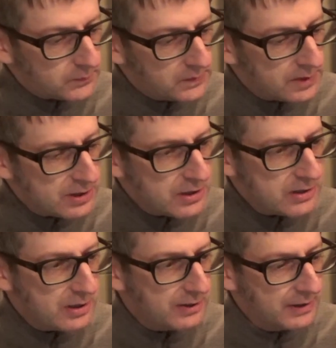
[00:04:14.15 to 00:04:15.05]
This
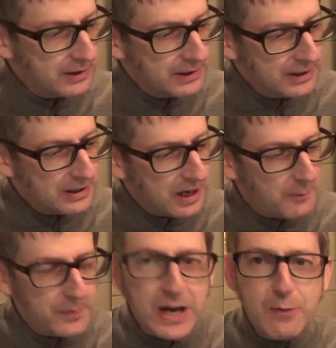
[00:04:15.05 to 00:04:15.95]
is a
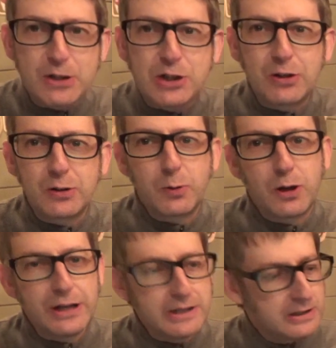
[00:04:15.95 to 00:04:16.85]
beer which you could
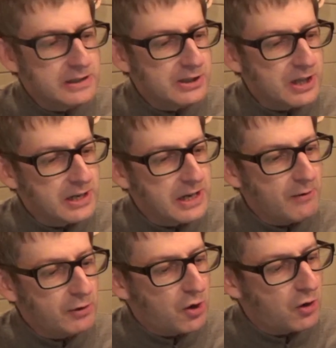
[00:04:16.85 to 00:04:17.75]
quite easily sit there
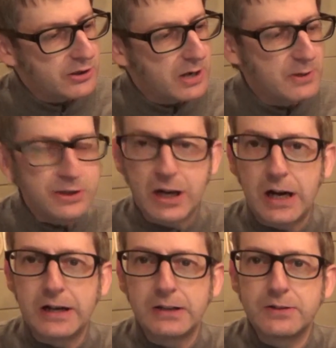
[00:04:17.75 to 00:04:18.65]
on a hot summer's
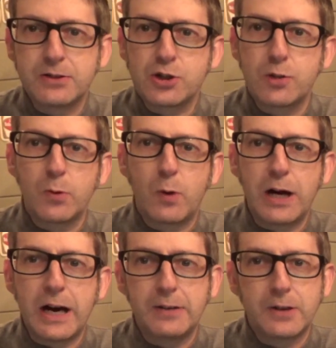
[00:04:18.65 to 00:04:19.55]
day and sip
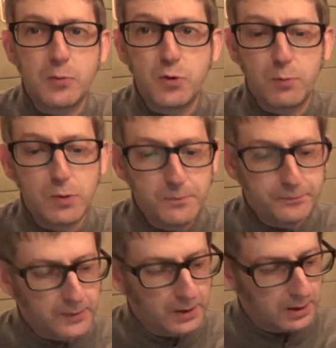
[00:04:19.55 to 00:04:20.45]
away at, no problem.
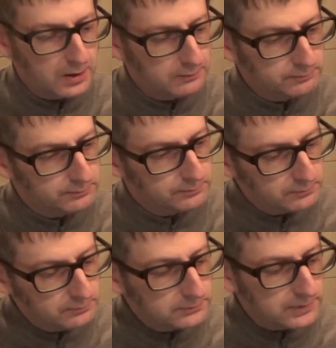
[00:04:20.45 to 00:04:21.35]

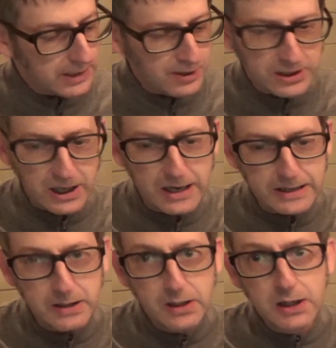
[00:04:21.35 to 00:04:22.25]
Yes,
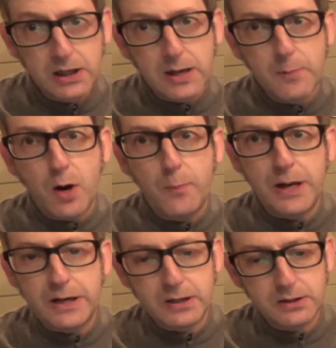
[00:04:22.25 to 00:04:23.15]
again, in my
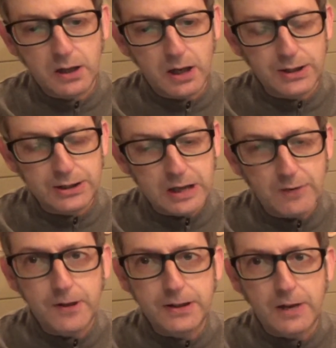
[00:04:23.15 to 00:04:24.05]
opinion,
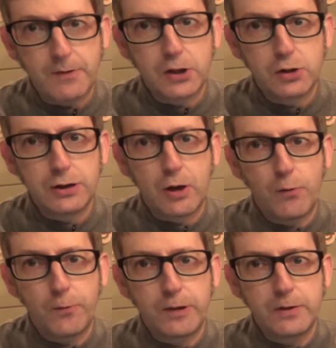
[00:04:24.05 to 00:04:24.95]
another good
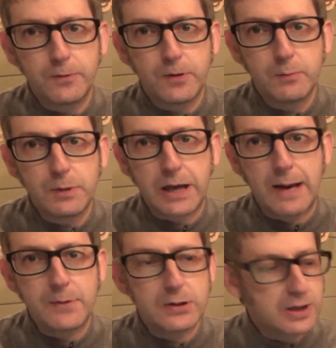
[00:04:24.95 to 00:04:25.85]
offering from the
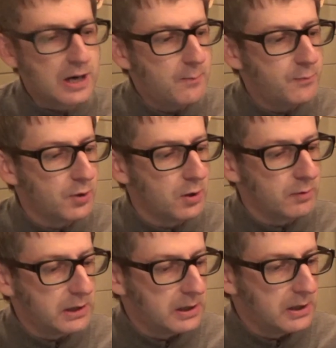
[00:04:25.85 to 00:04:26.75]
Camden Town
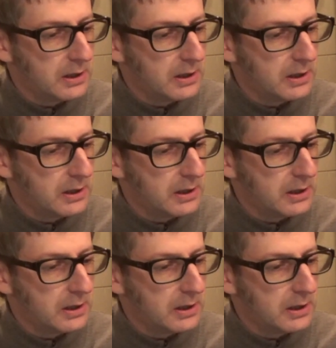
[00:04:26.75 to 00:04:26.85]
Brewery.